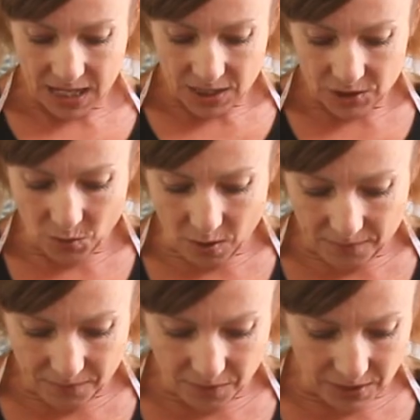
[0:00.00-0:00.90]
So
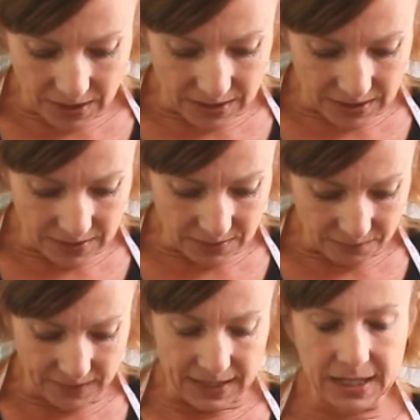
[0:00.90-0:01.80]
I've got a
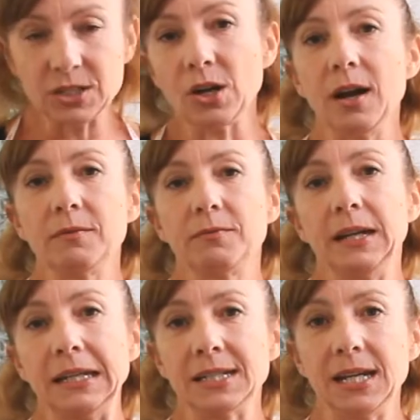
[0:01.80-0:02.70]
fairly tight
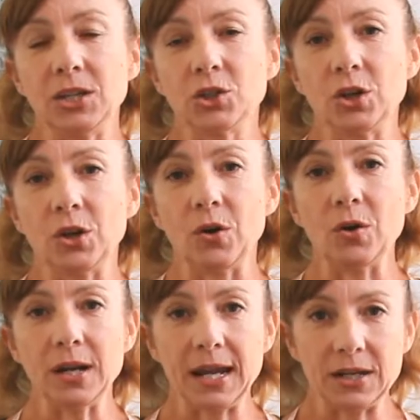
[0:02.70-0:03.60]
fitting t-shirt
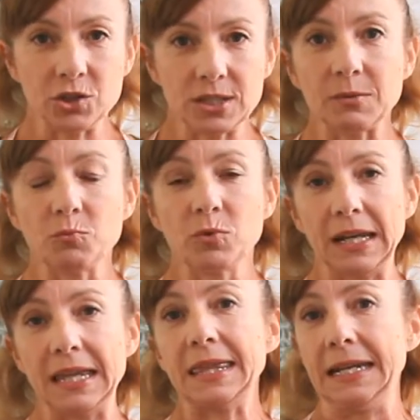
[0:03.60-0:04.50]
on and just some
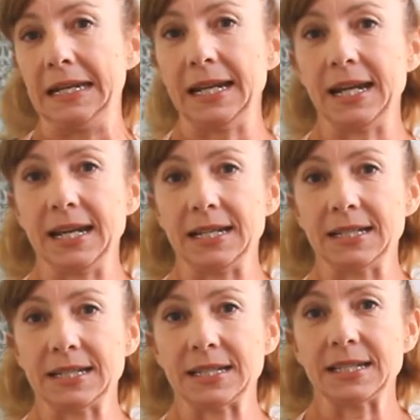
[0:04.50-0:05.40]
really thin
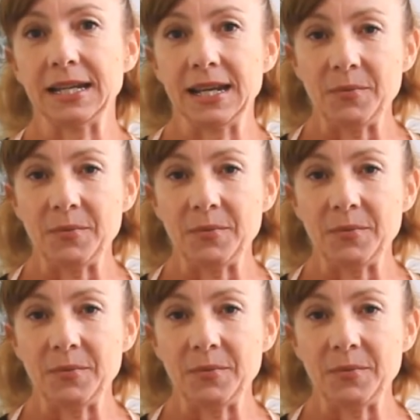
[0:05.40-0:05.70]
leggings.